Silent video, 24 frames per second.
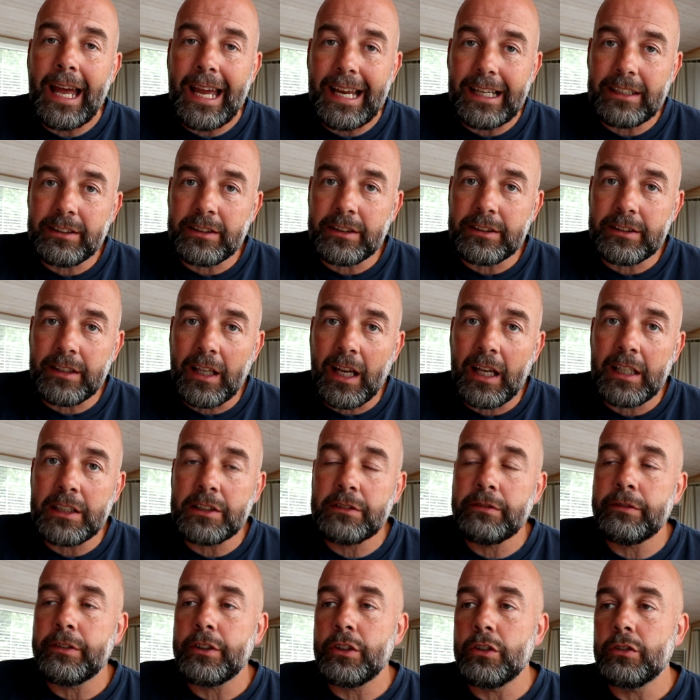
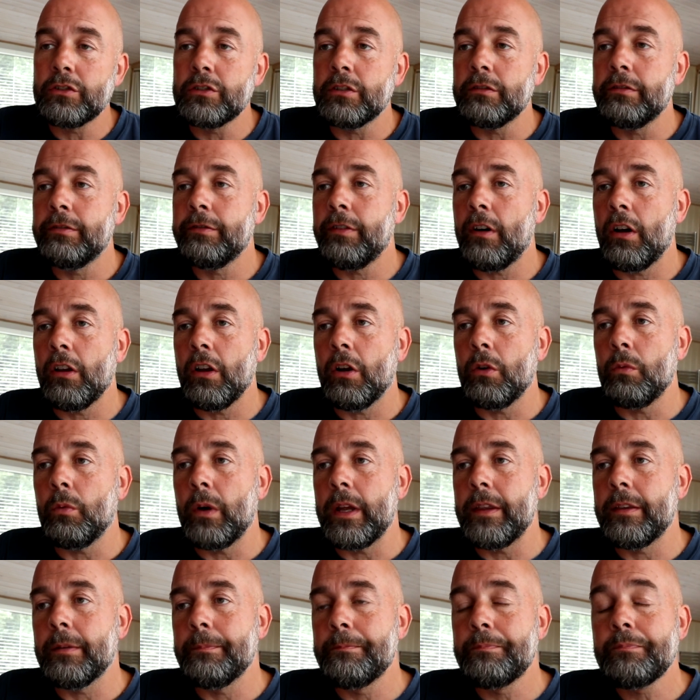exercise for you to follow
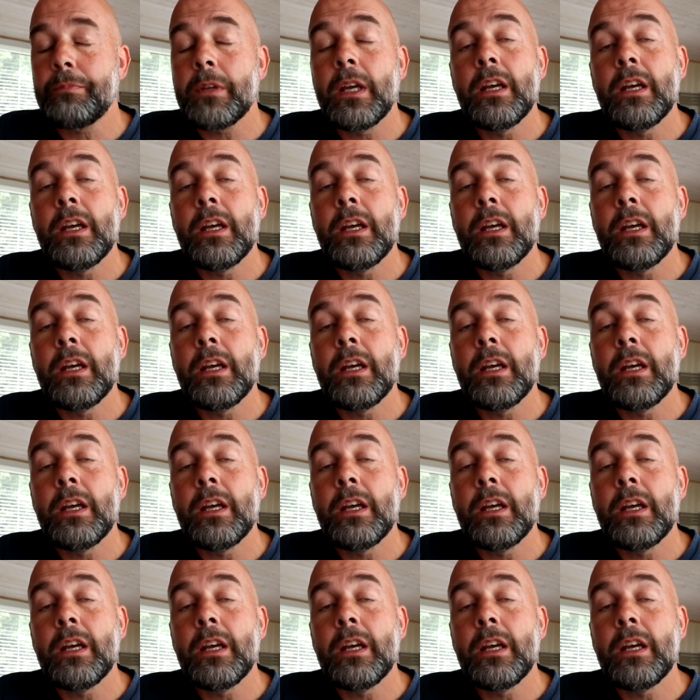with.